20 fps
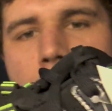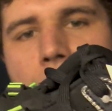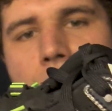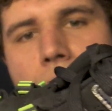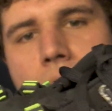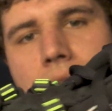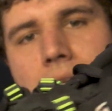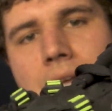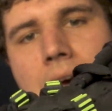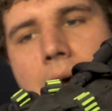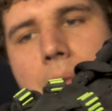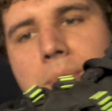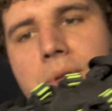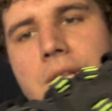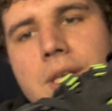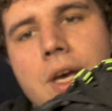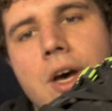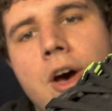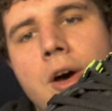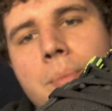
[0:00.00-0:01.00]
through the top of
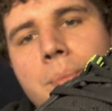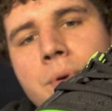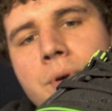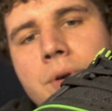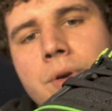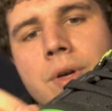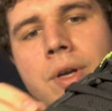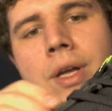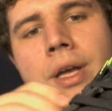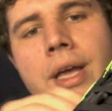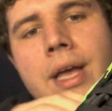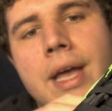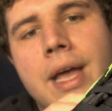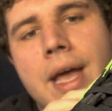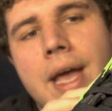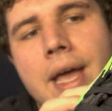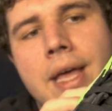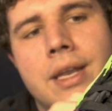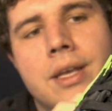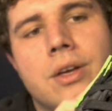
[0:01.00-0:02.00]
the upper,
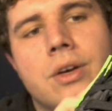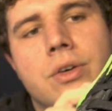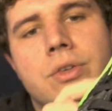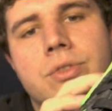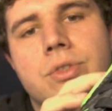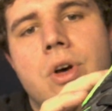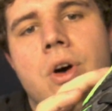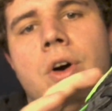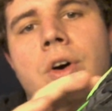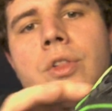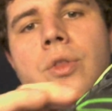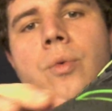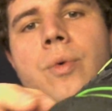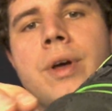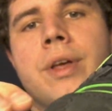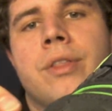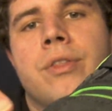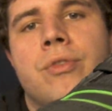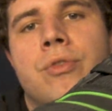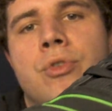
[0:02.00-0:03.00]
and it goes all the
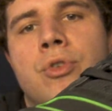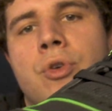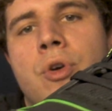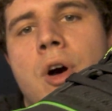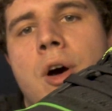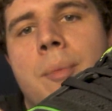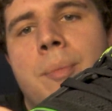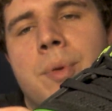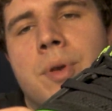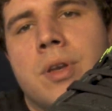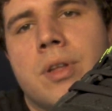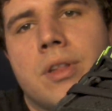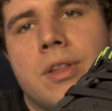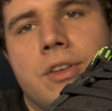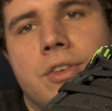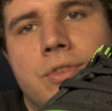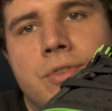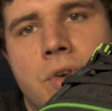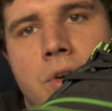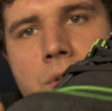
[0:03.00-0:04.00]
way through up into
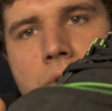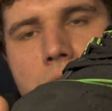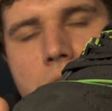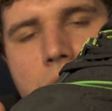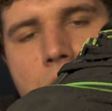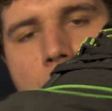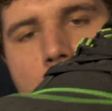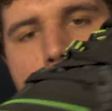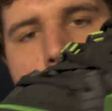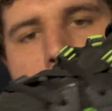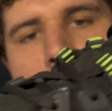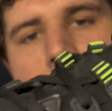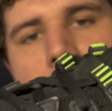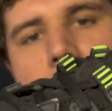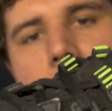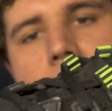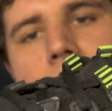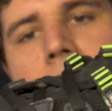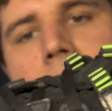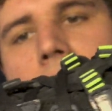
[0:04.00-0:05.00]
this front of the toe
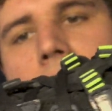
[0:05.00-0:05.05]
box.